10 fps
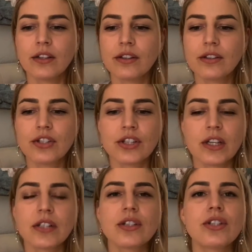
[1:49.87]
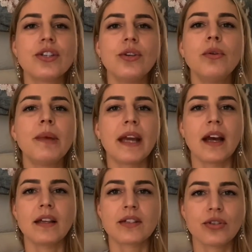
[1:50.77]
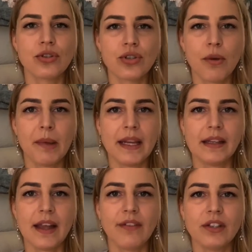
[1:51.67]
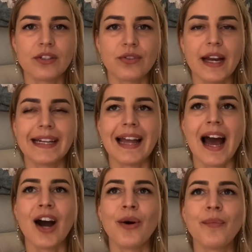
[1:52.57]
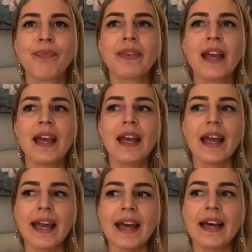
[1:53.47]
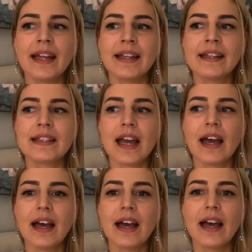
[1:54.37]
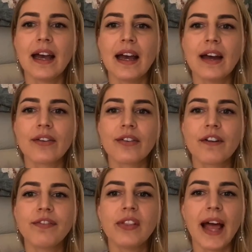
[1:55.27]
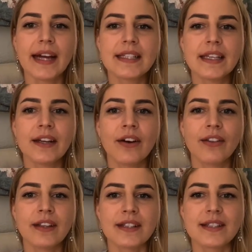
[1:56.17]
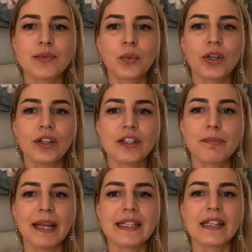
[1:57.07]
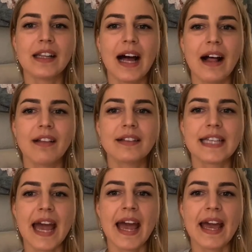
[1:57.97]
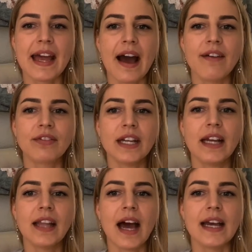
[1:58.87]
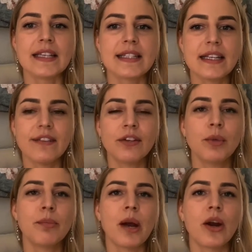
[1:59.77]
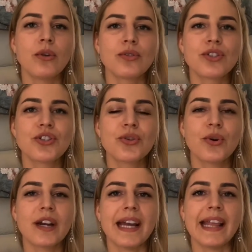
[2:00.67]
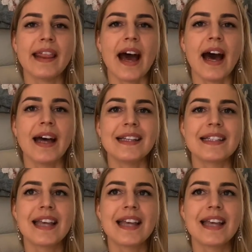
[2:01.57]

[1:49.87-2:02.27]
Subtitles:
just consuming us on so many levels right now. And reflecting on this World's Mental Health Day, I've realized, even with my own story, that